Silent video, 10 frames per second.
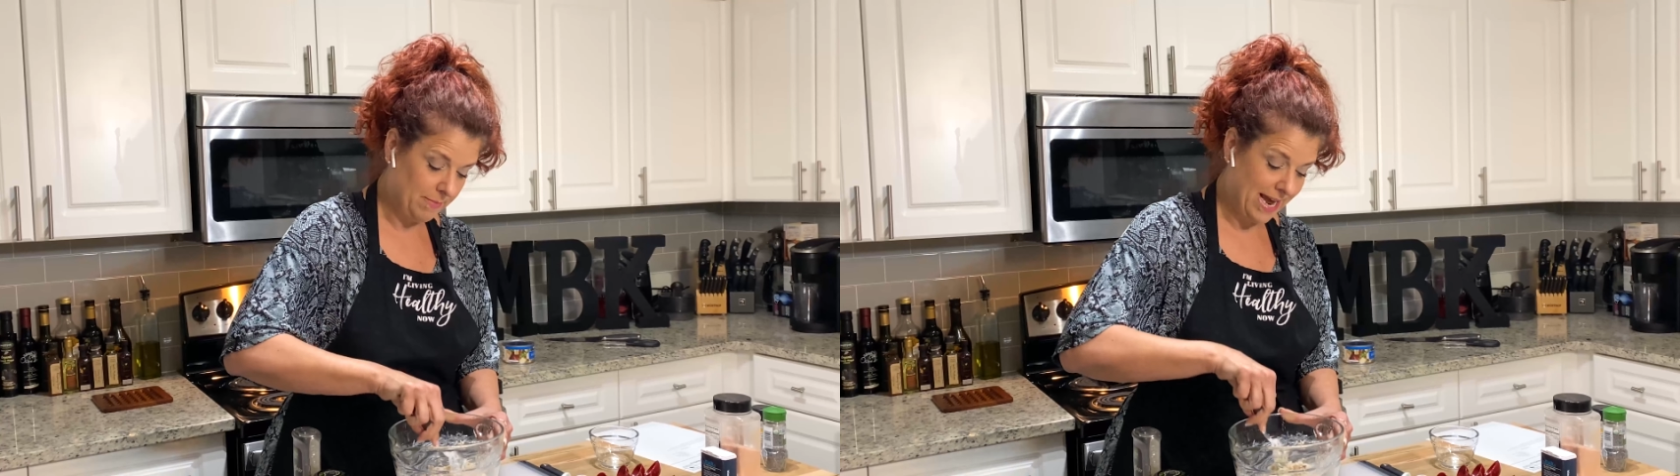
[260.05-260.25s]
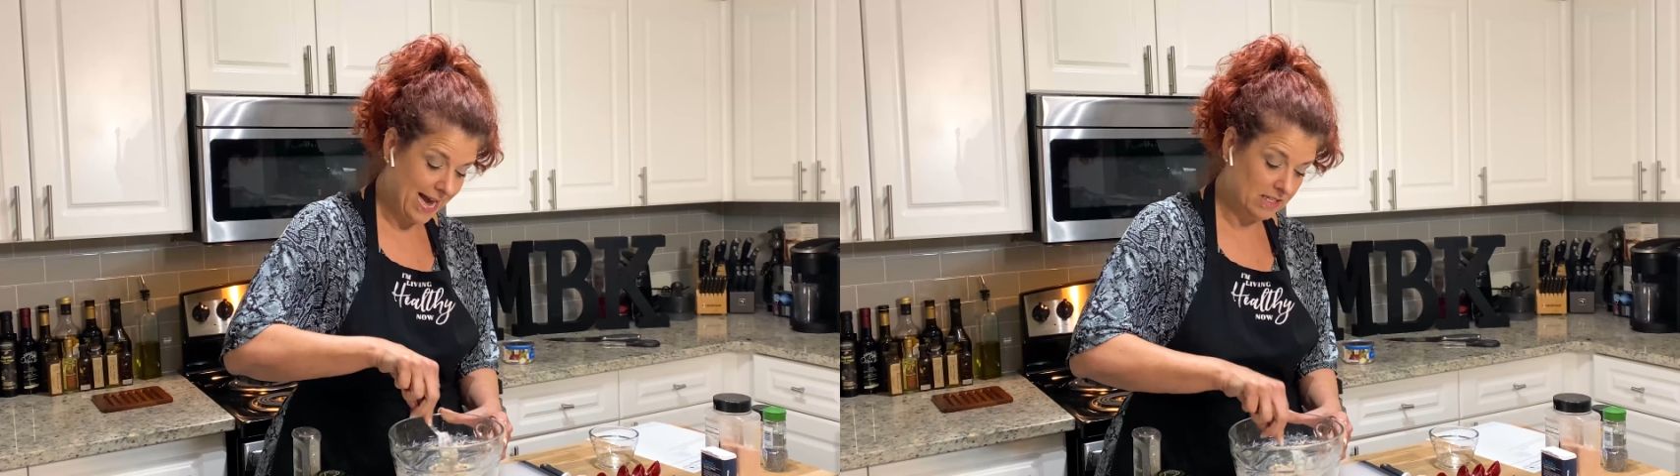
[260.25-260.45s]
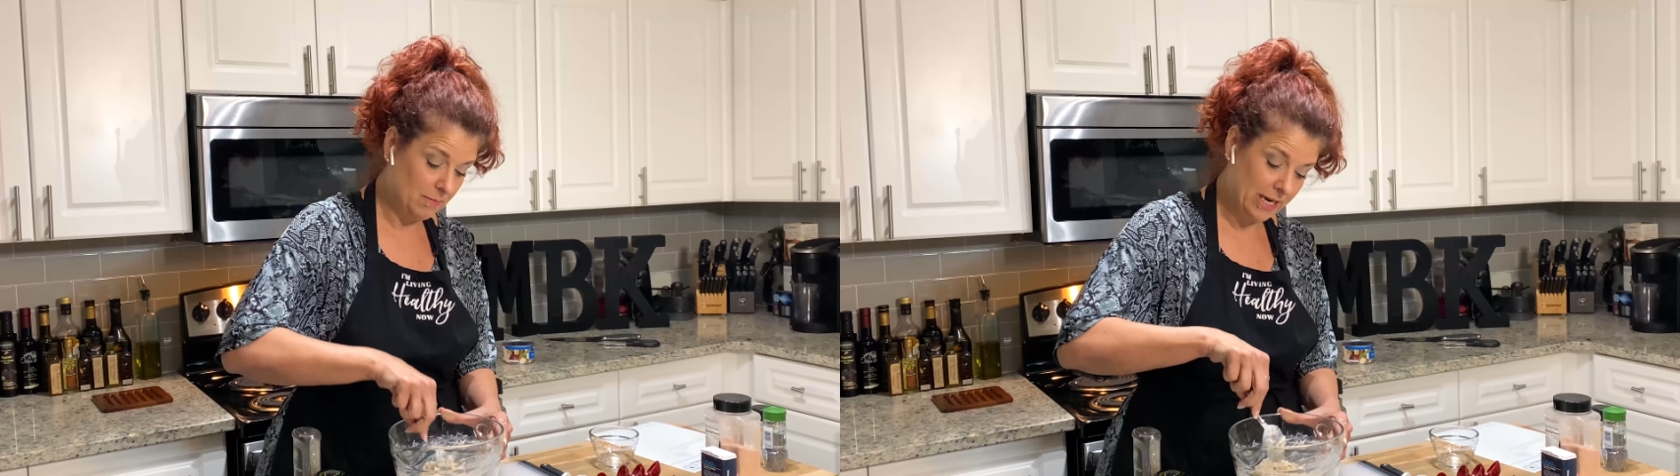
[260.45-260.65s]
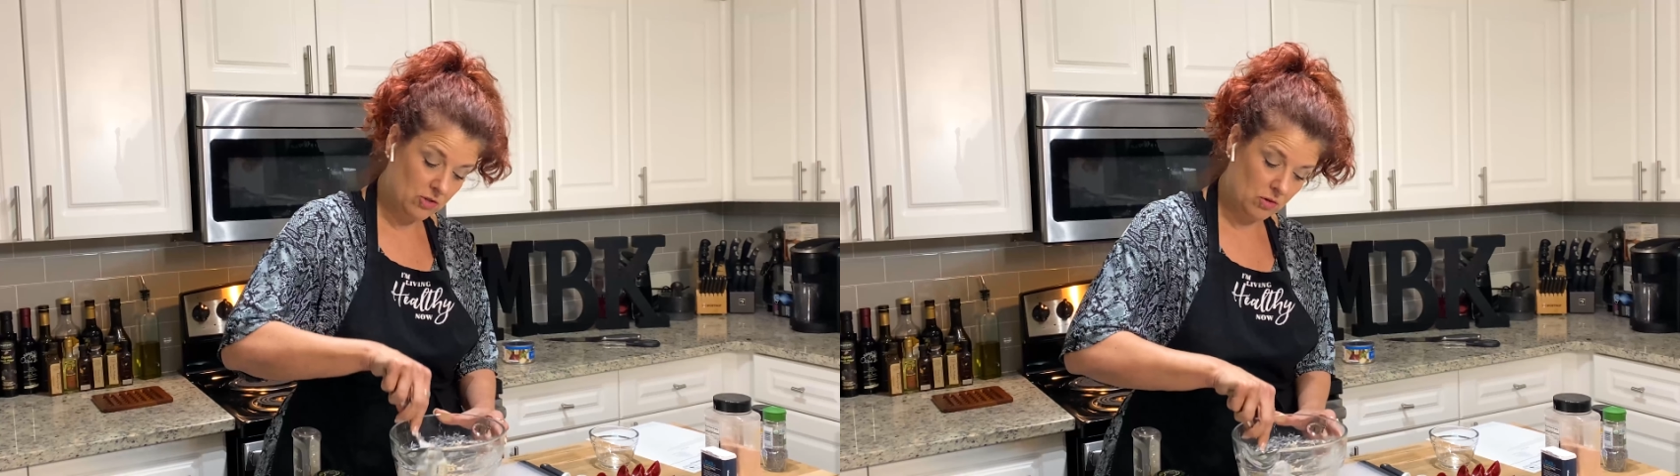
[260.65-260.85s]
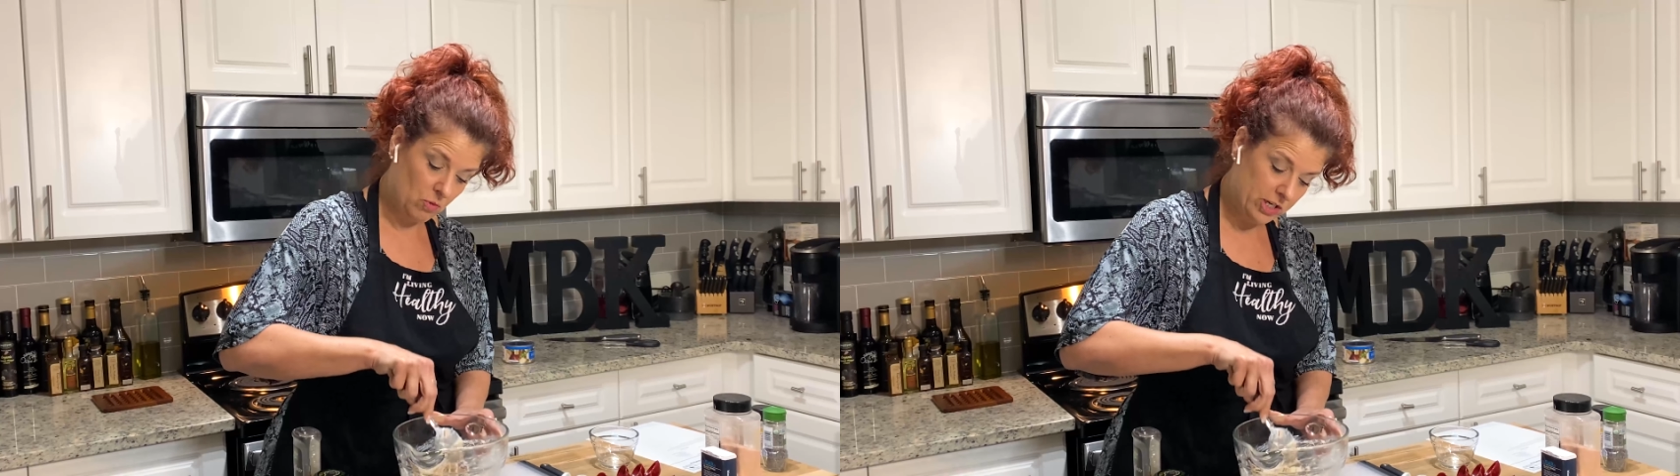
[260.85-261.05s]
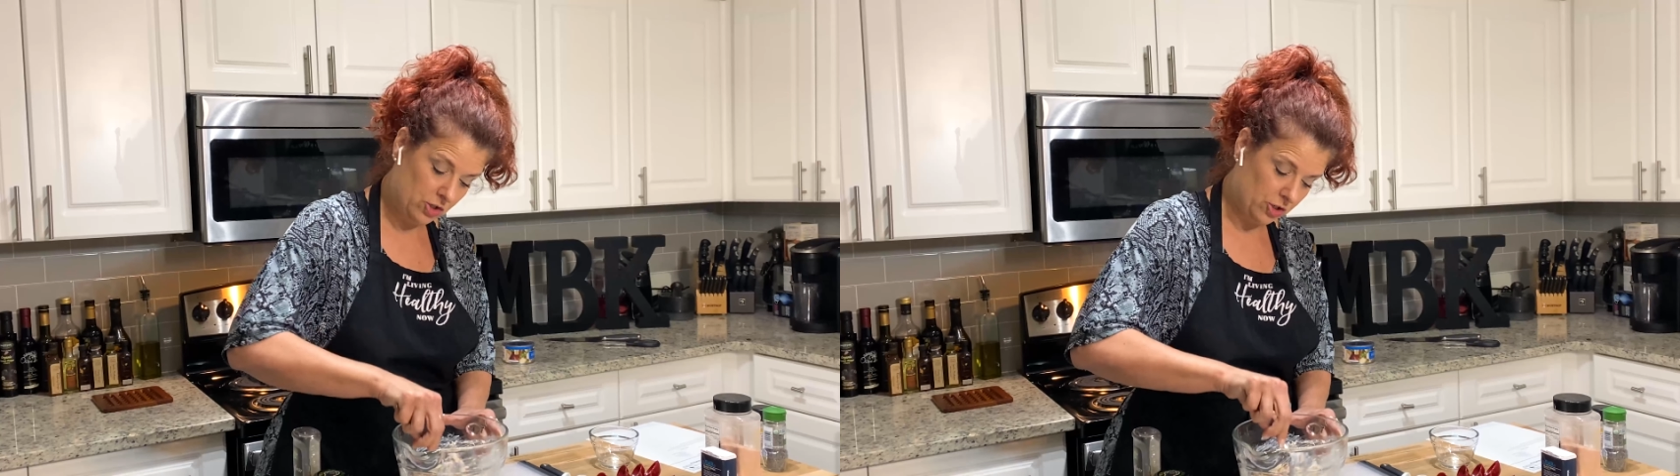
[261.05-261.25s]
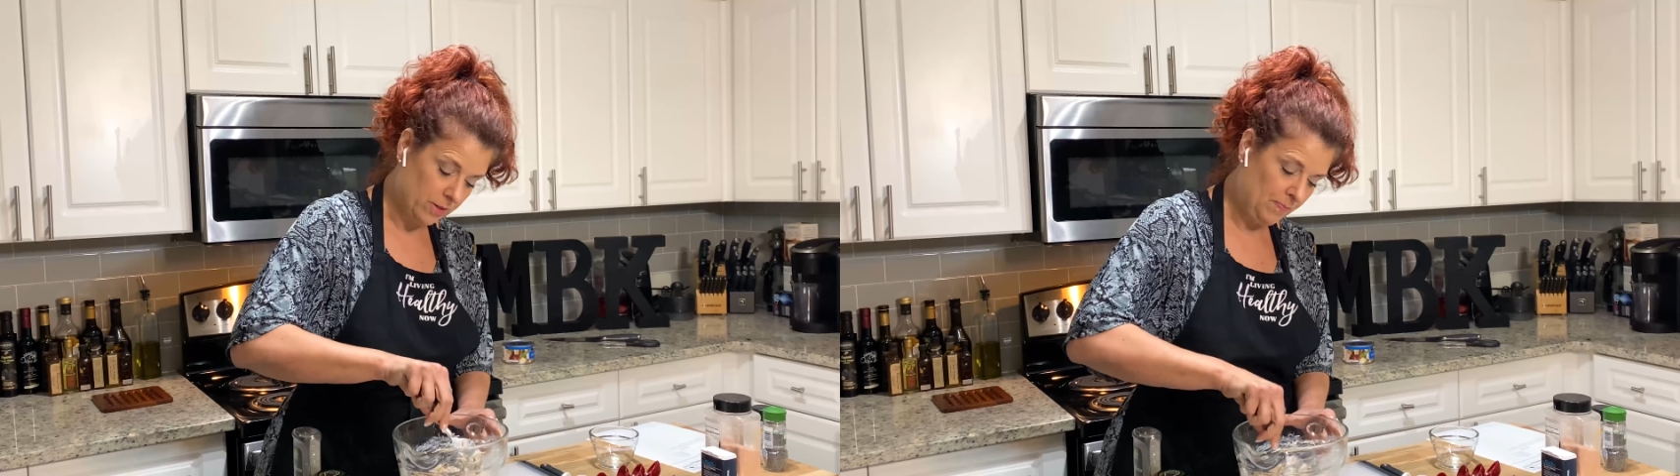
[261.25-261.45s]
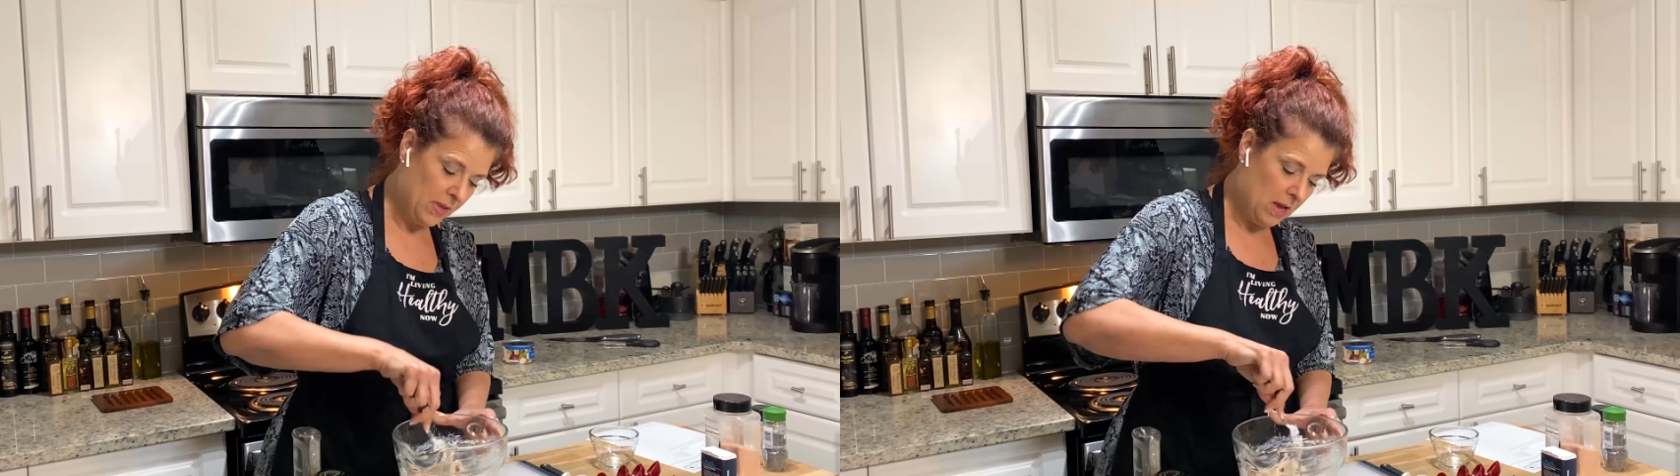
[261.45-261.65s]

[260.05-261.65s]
add some extra moisture.